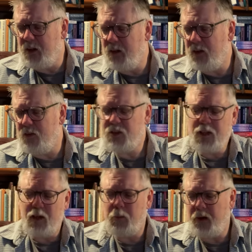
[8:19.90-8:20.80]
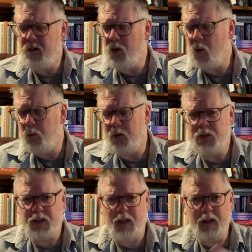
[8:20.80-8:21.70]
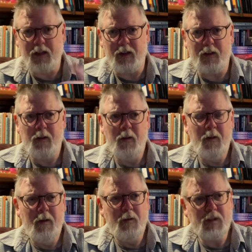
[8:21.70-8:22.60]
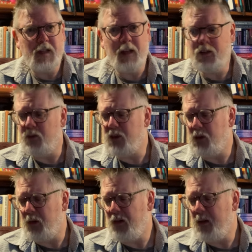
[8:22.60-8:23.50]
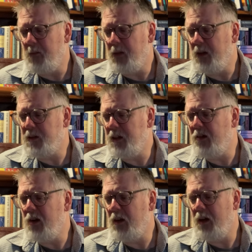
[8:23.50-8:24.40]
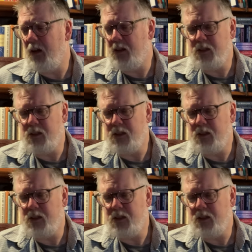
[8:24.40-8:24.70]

kind of slightly paranormal psychic detective story. A serial killer